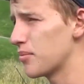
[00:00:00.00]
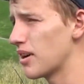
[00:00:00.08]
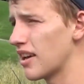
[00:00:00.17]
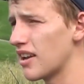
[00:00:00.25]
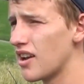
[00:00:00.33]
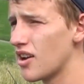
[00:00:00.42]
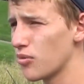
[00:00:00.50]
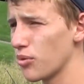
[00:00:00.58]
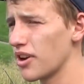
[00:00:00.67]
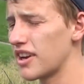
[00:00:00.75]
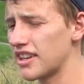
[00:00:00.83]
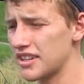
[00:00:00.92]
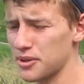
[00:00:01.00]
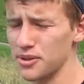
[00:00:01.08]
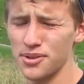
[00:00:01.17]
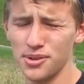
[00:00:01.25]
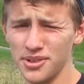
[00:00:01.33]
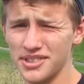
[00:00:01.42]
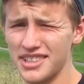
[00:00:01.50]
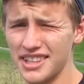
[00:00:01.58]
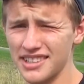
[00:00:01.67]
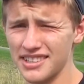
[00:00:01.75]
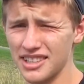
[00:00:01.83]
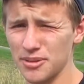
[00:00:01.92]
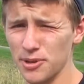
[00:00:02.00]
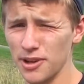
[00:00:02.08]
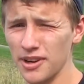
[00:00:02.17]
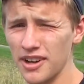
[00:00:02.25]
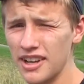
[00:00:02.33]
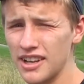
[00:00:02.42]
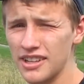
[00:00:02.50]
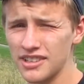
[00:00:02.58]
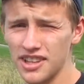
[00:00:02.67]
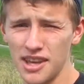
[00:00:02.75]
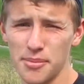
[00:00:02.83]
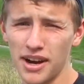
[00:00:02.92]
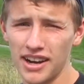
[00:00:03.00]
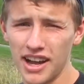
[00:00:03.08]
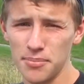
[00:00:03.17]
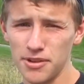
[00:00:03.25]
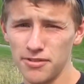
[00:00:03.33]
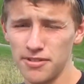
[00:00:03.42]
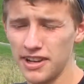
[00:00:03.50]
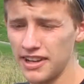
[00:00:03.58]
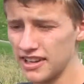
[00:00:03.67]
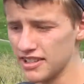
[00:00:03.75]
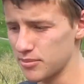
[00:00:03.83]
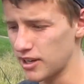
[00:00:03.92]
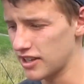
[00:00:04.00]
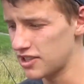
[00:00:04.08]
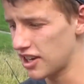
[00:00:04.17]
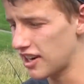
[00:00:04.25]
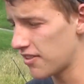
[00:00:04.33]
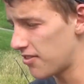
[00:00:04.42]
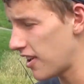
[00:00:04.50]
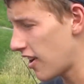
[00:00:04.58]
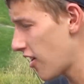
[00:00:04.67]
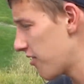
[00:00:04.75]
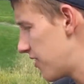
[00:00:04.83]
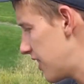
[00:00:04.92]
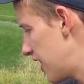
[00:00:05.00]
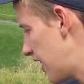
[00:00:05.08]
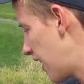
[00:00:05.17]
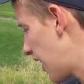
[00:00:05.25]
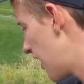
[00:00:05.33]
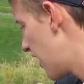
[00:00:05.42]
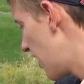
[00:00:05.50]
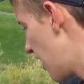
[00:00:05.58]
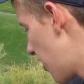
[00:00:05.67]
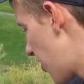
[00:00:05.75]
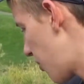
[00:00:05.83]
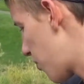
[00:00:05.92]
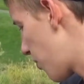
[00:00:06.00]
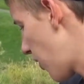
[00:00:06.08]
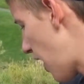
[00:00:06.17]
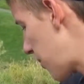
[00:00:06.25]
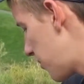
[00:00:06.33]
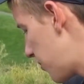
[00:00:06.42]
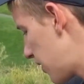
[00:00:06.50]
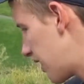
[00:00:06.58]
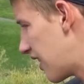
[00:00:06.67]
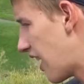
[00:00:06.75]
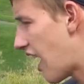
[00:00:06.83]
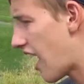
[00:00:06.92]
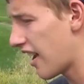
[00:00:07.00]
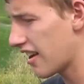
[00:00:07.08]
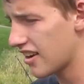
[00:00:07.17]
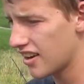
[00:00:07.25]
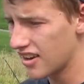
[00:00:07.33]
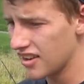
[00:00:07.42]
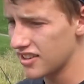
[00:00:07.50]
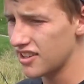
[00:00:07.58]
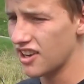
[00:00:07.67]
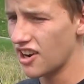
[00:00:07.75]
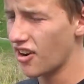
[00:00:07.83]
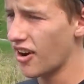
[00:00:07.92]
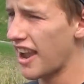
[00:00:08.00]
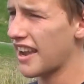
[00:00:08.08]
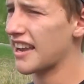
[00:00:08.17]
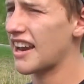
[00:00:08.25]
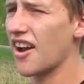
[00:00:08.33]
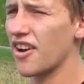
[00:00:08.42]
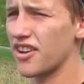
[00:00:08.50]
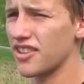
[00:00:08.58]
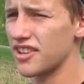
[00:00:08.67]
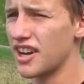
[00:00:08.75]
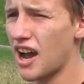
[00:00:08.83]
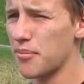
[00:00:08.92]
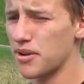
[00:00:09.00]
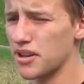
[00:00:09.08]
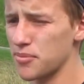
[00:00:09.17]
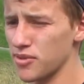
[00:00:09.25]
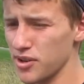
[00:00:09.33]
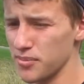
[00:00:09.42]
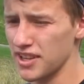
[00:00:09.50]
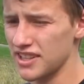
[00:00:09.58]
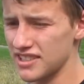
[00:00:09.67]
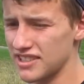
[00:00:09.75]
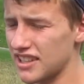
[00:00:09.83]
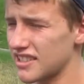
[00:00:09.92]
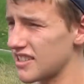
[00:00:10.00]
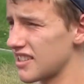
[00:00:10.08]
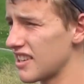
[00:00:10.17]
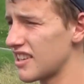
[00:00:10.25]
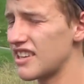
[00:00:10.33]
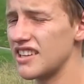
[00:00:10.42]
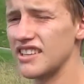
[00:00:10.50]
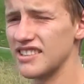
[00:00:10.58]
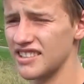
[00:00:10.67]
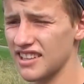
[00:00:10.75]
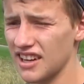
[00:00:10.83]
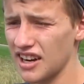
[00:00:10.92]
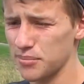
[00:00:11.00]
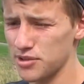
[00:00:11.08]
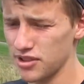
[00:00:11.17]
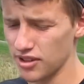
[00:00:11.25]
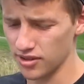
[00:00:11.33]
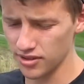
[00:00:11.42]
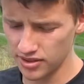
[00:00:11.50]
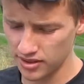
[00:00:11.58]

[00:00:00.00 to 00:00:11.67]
but we're getting towards the end of summer, so they might not be feeding as much. And if they are feeding, they're probably not, hanging out on the top anymore, because the heat doesn't get up so